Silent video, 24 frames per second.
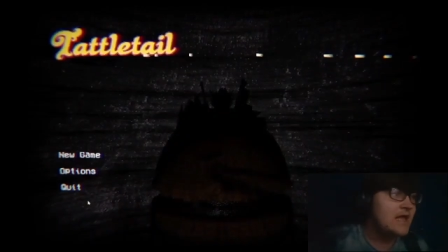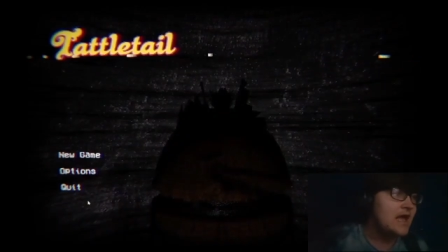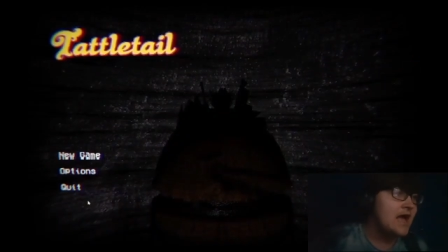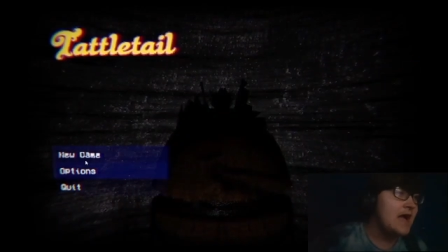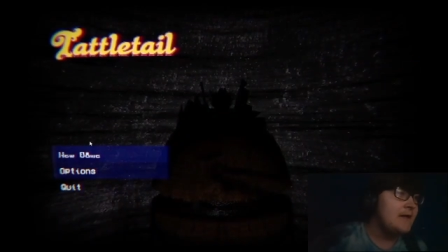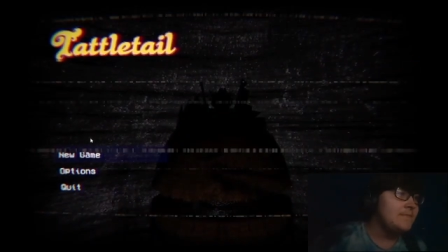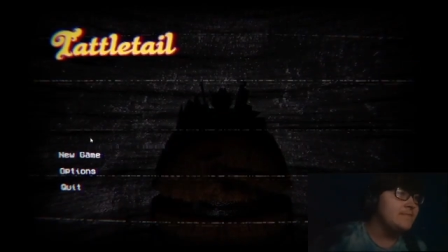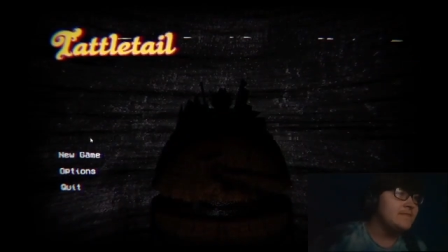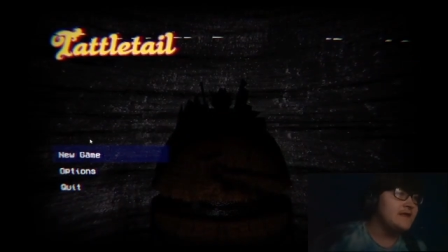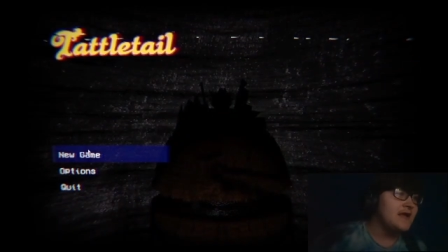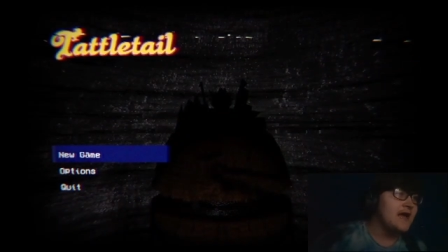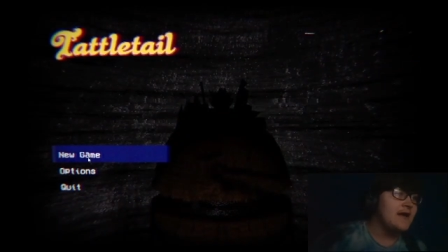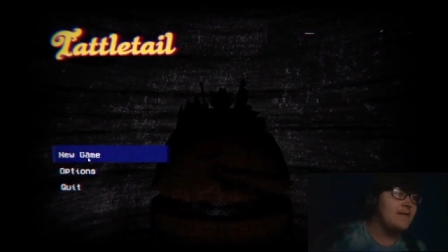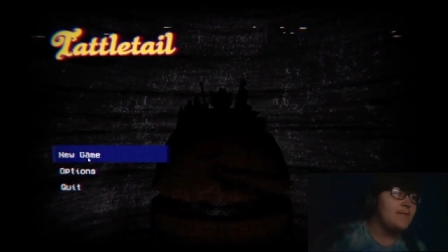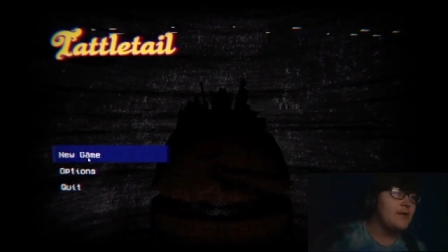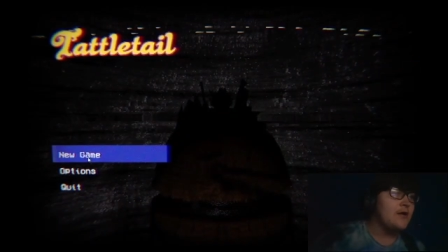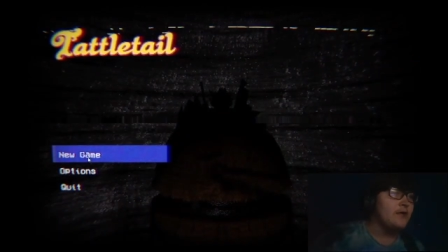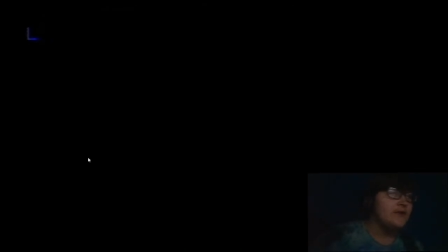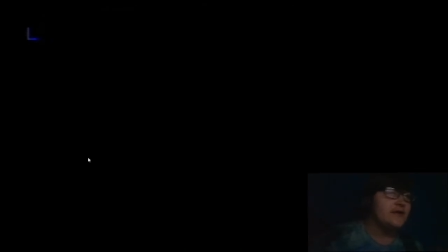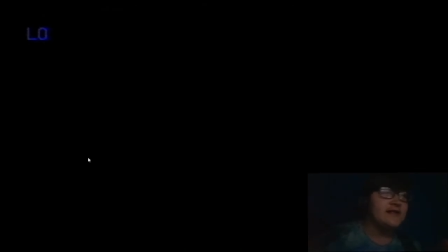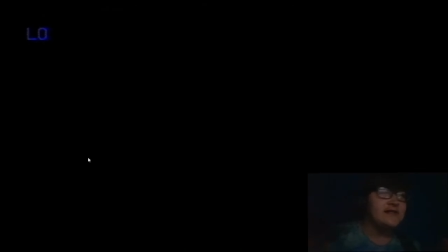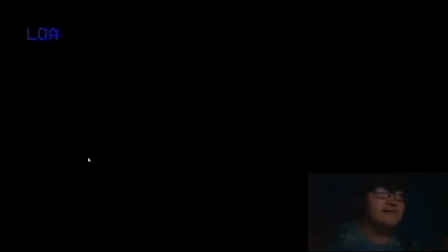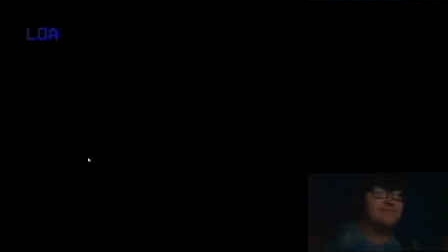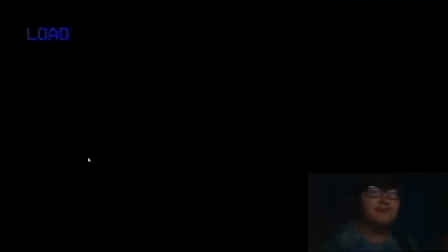I'm I'm
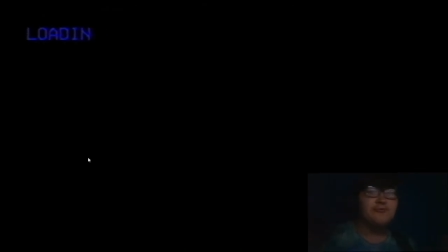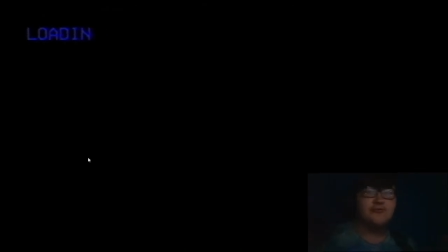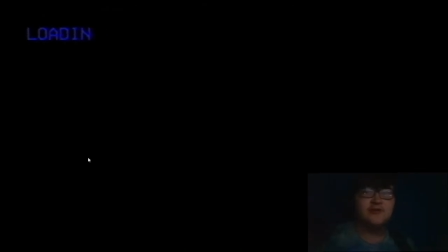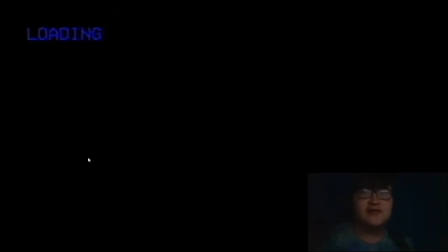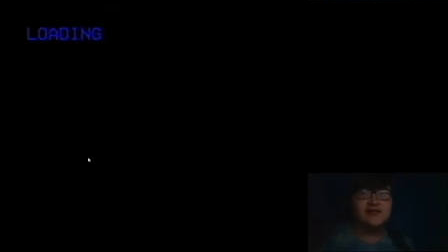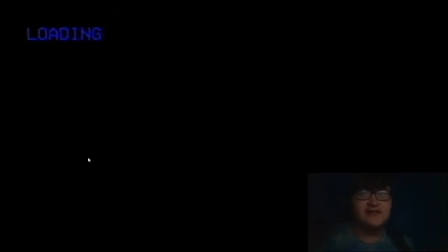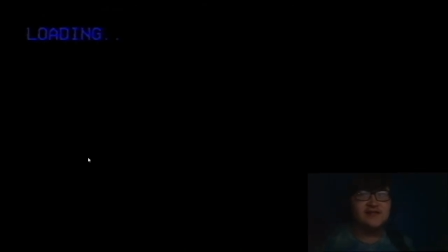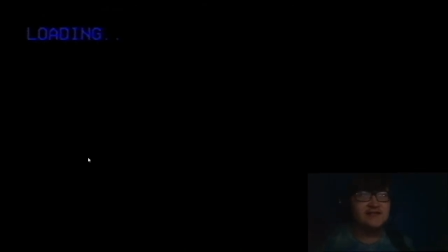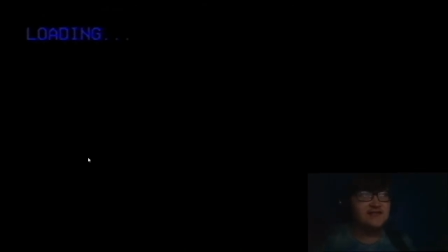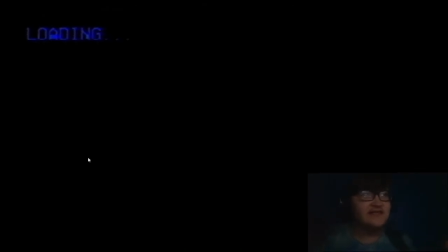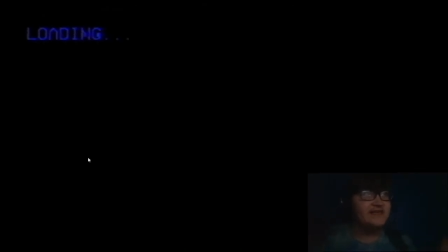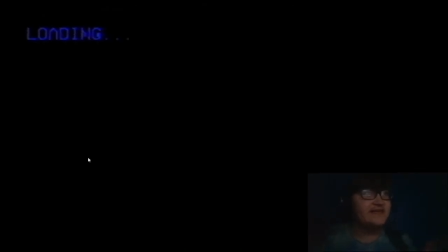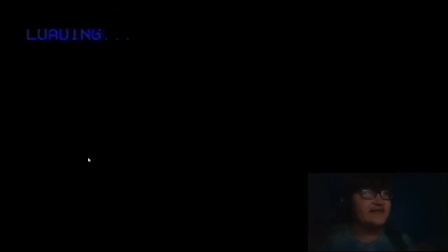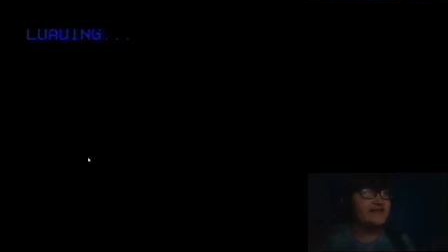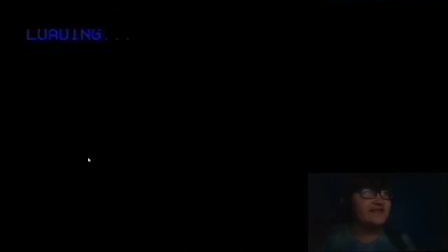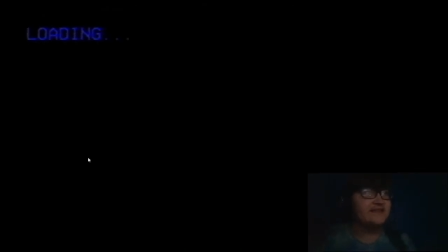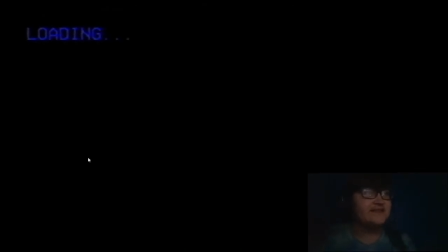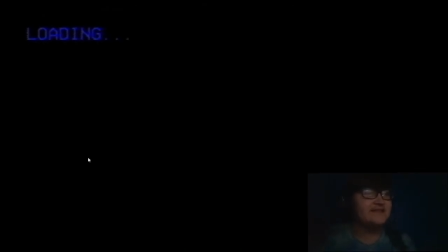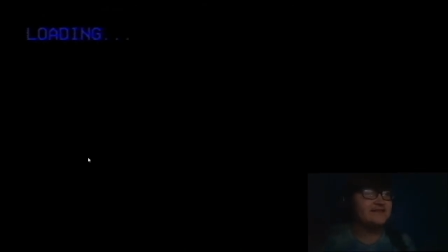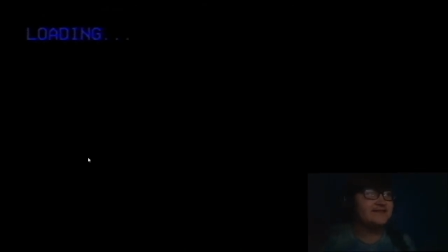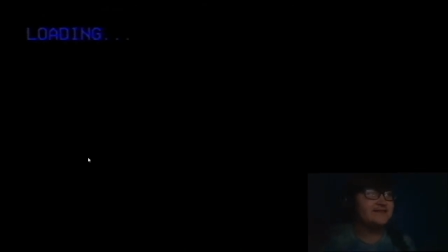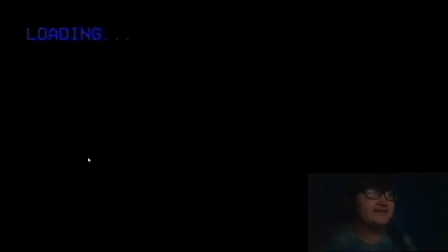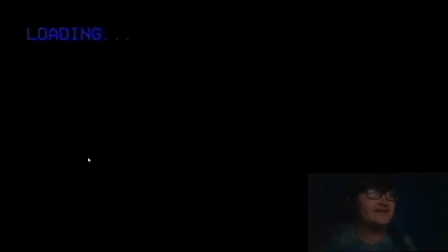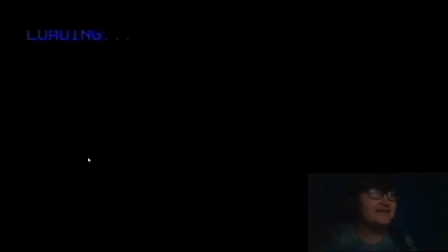already pretty like
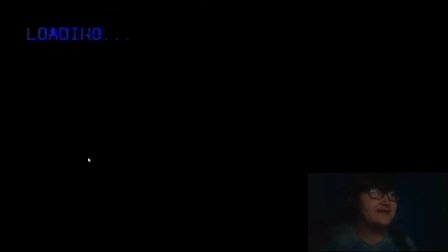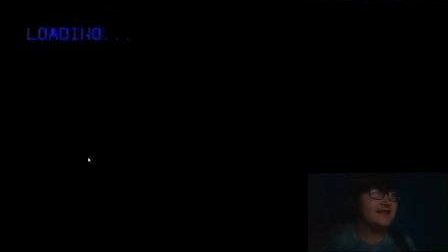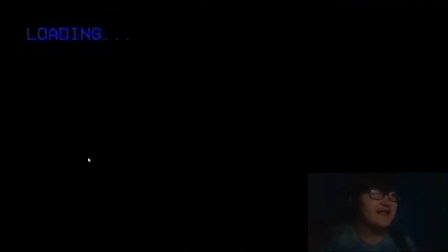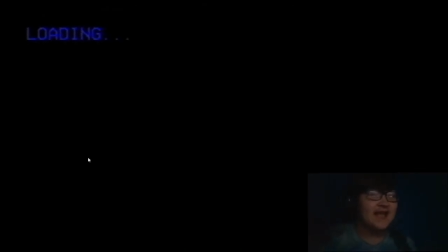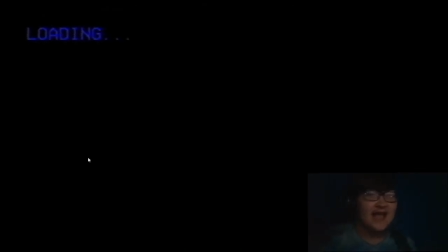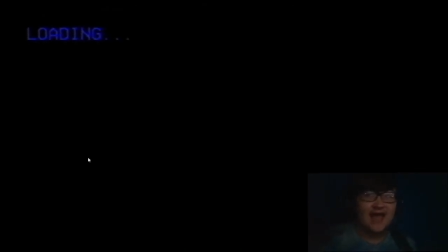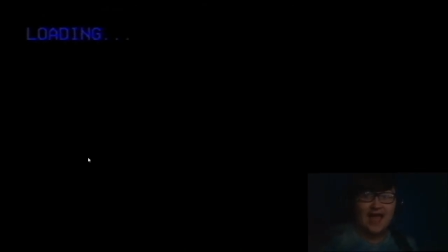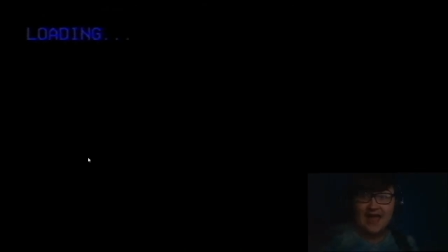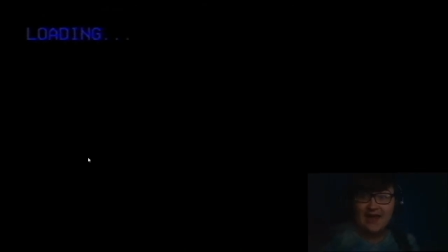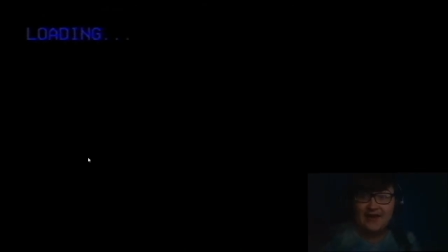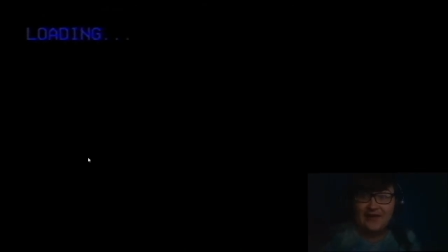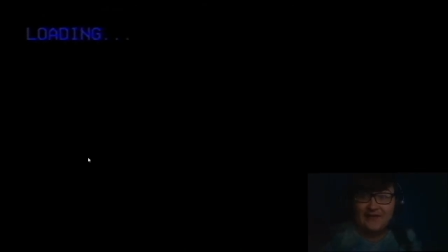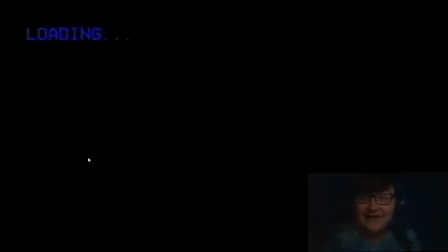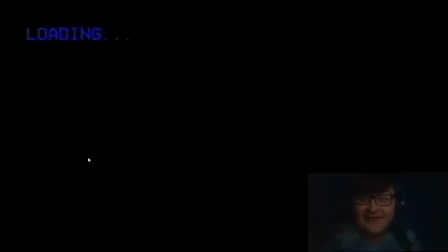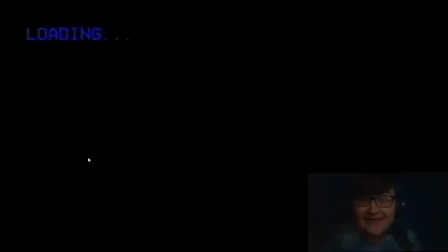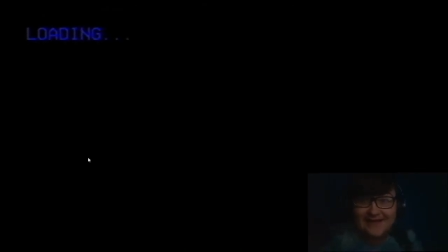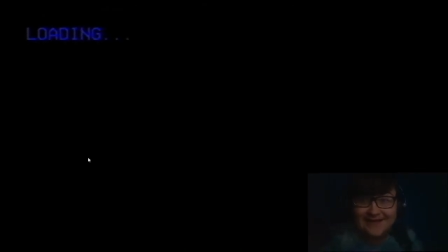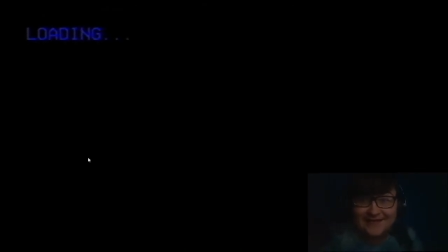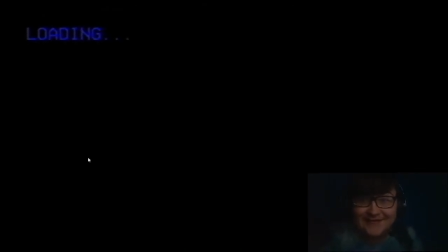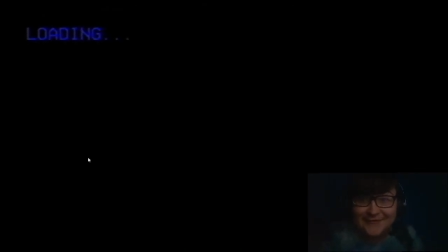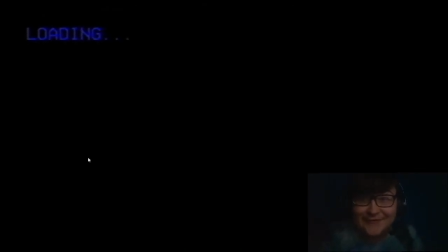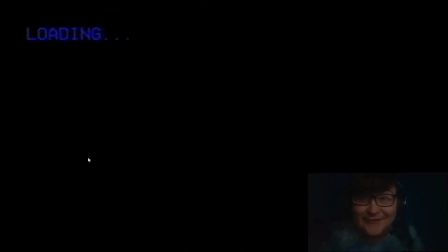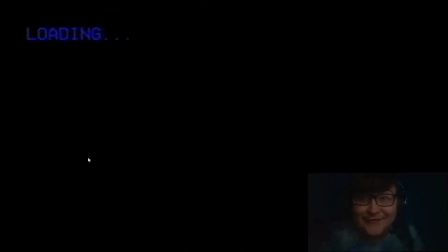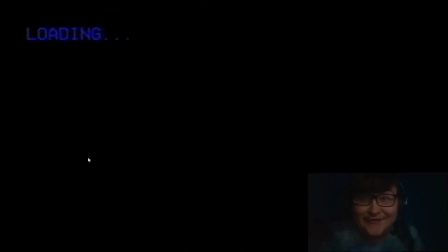I don't
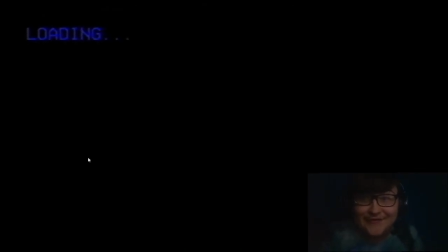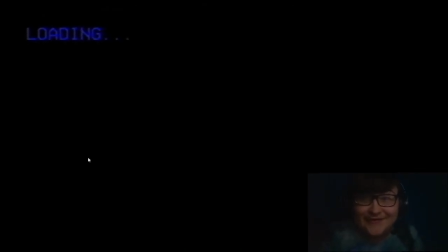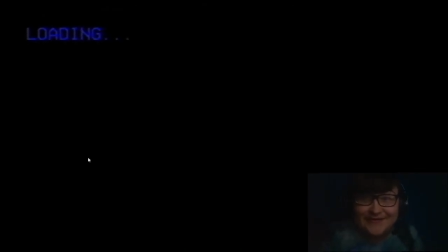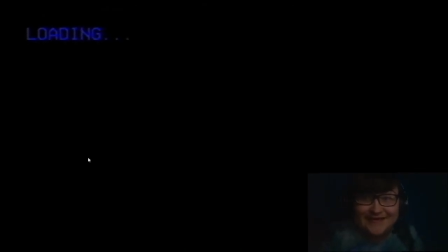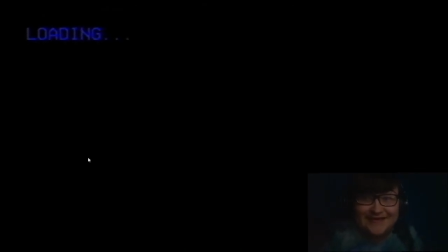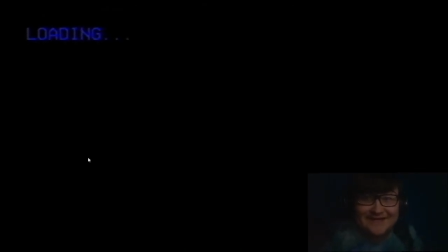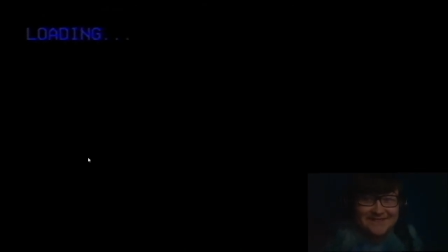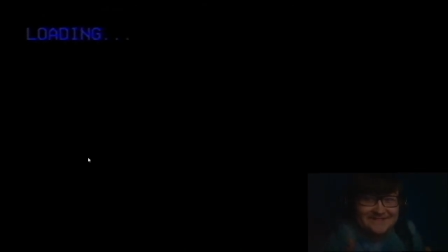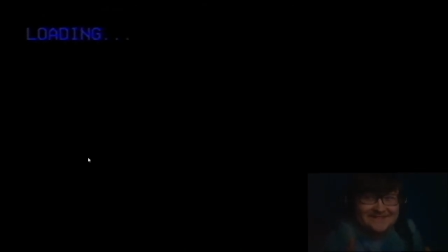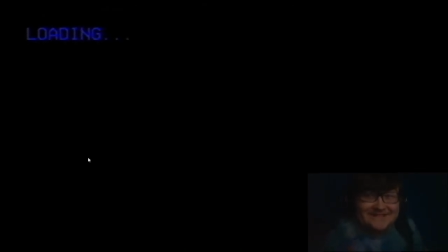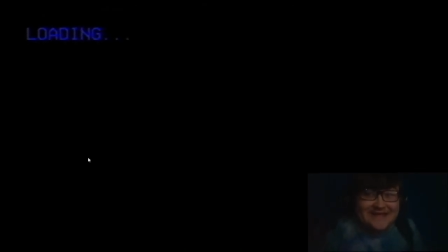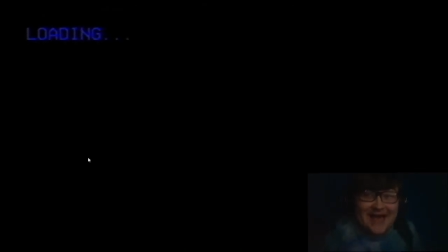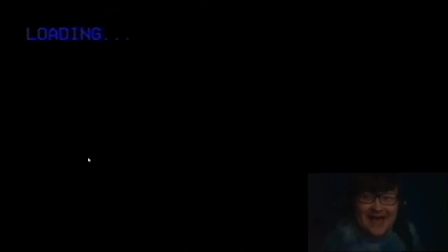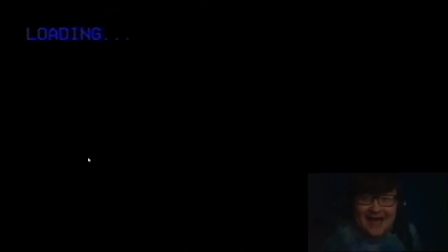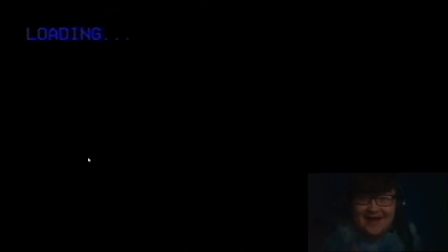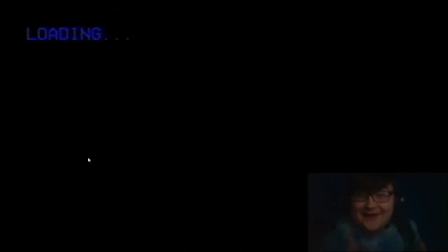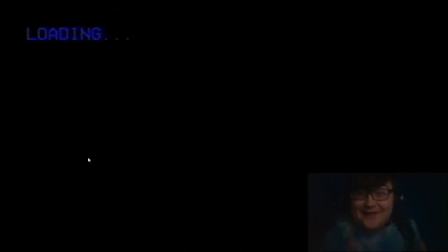like horror games. I